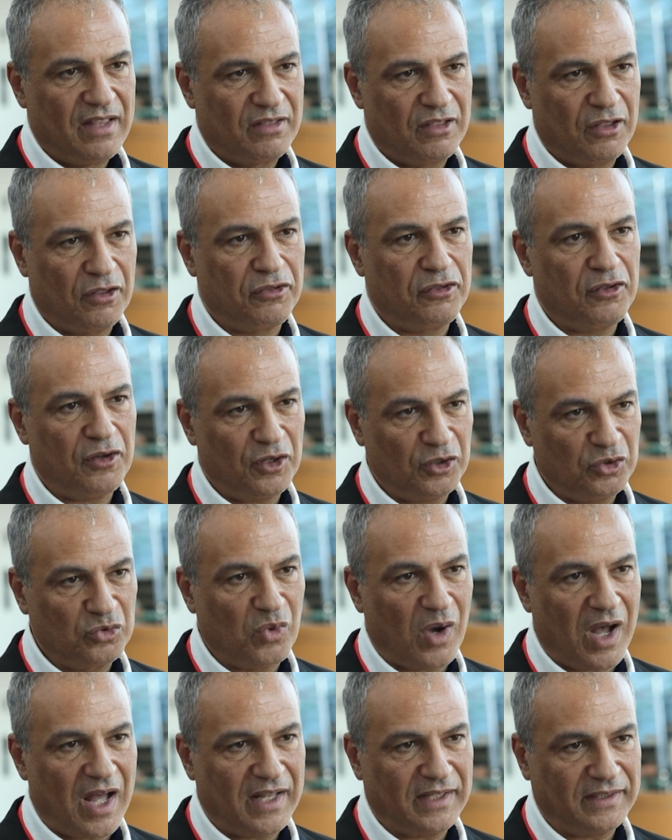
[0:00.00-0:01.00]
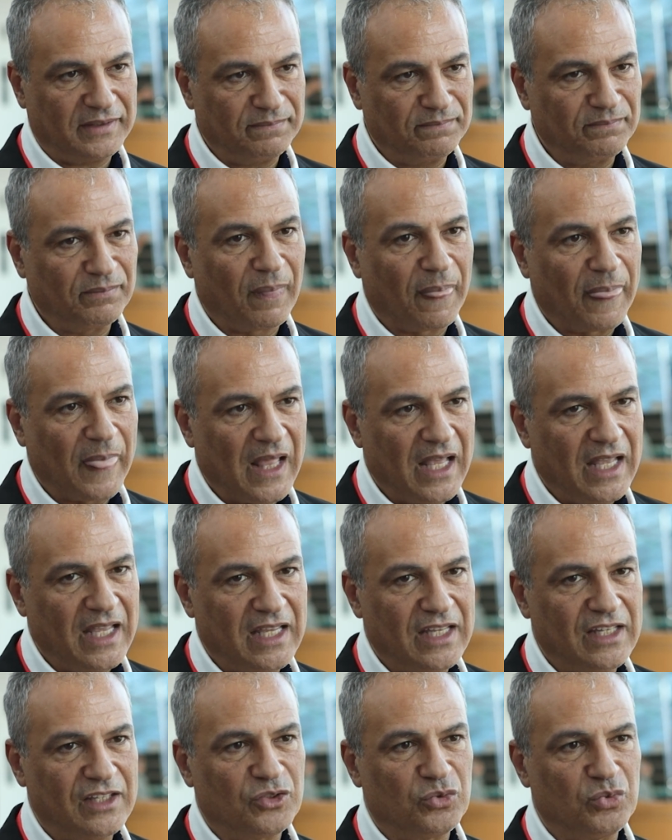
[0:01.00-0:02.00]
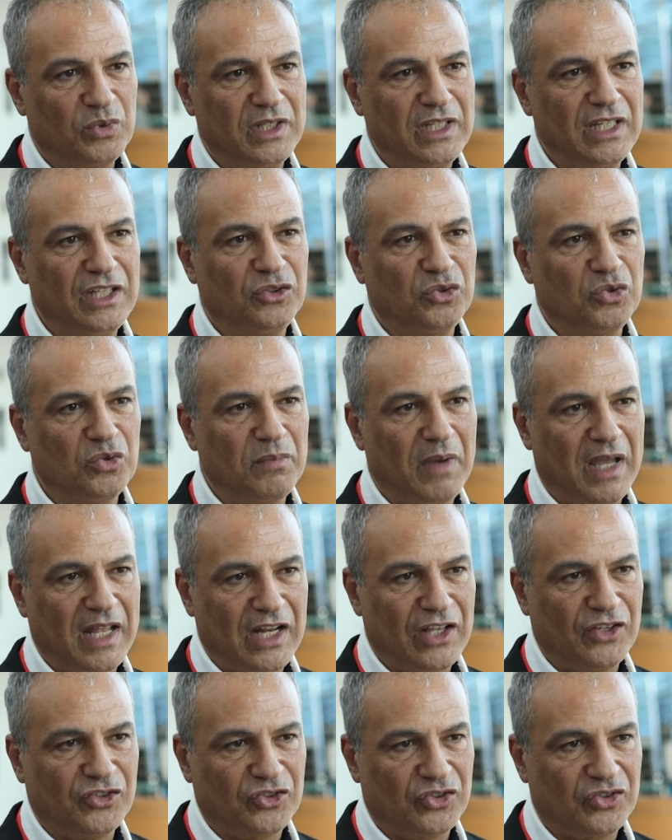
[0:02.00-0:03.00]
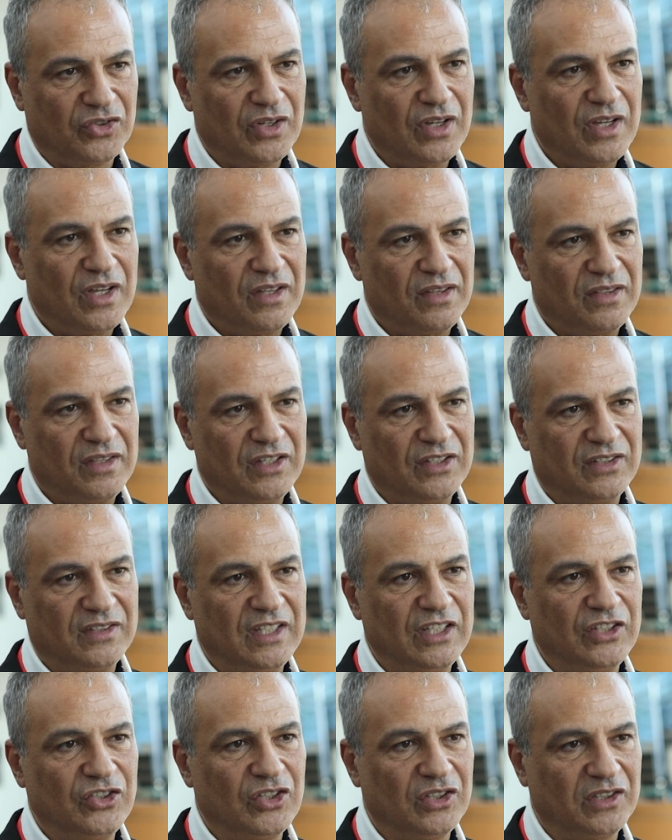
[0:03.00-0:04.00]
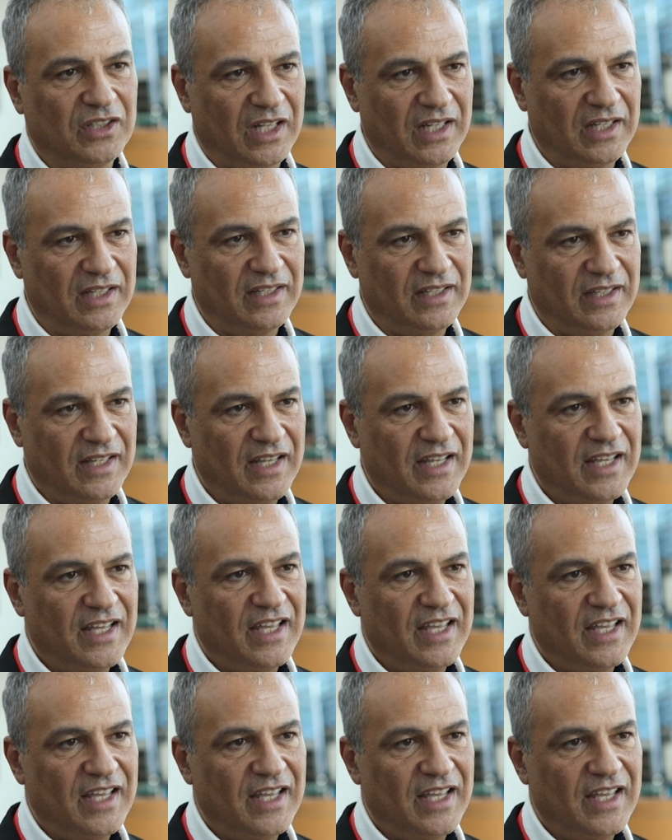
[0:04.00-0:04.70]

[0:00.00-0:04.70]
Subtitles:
The third one is we need to manage this digital